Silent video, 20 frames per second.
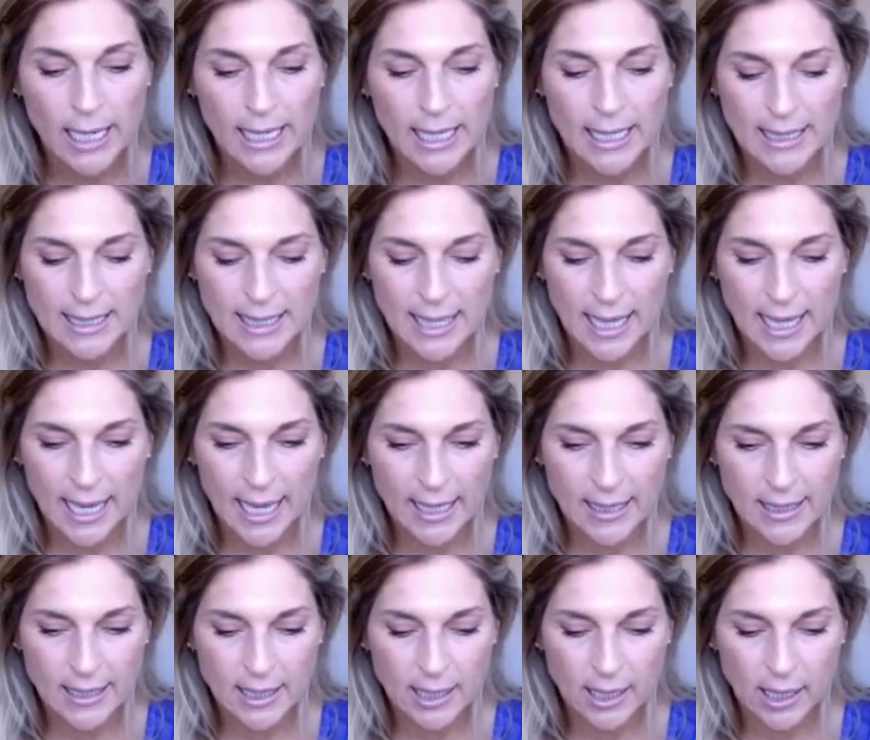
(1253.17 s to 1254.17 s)
Is
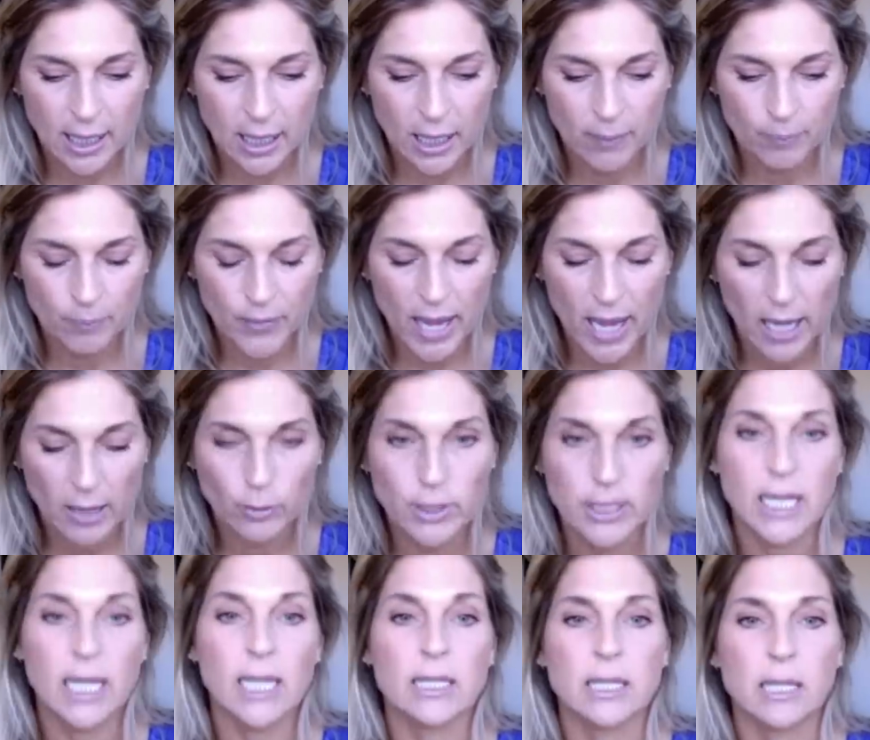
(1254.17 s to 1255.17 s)
that um, how do we
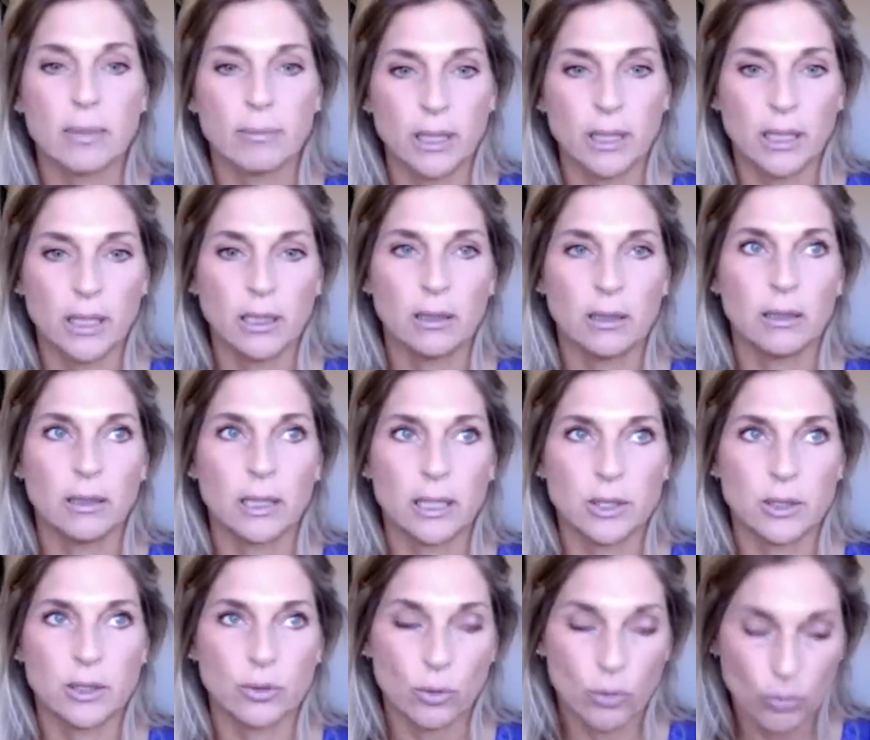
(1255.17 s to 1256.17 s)
take something
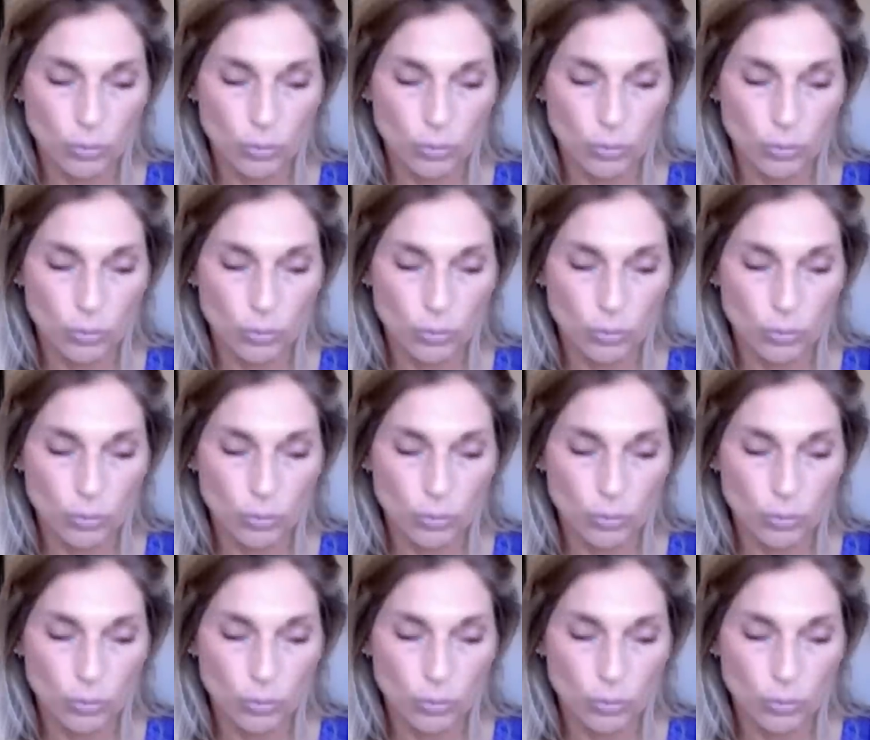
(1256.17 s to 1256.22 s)
that's